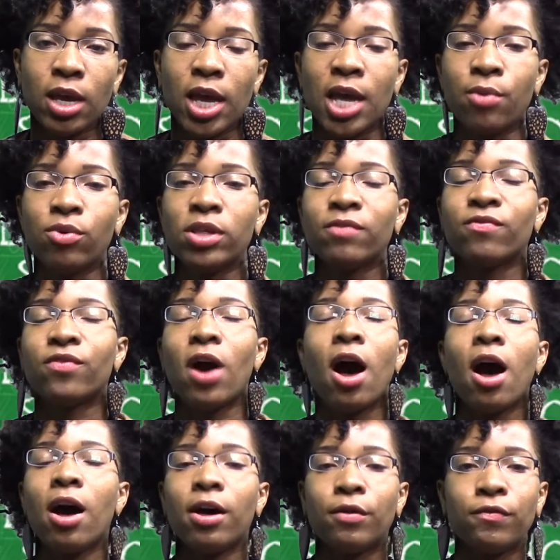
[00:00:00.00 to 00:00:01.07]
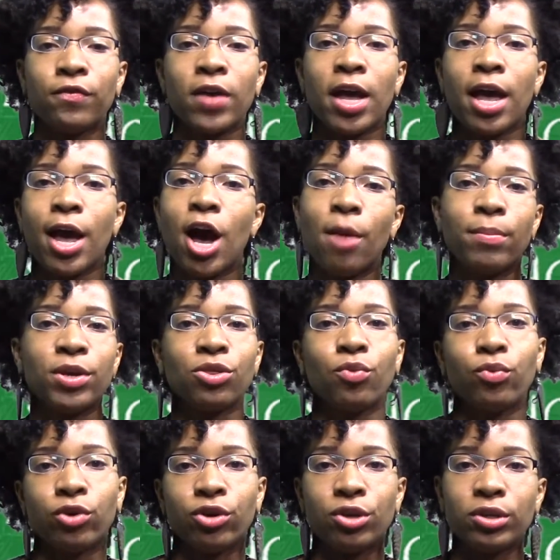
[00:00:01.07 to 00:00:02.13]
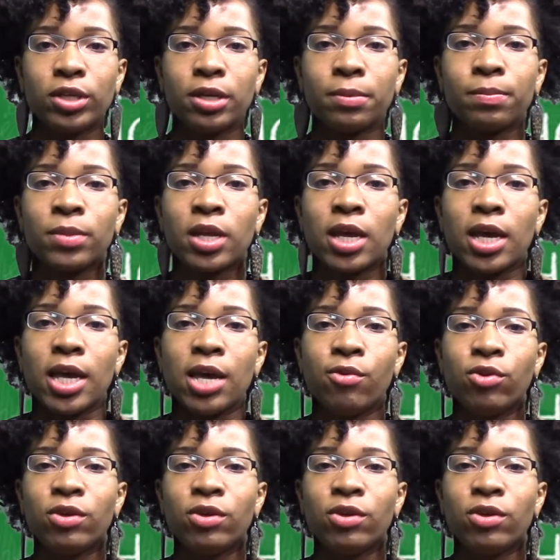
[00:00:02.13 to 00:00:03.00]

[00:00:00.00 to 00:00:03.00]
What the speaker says: it will involve helping the world. It will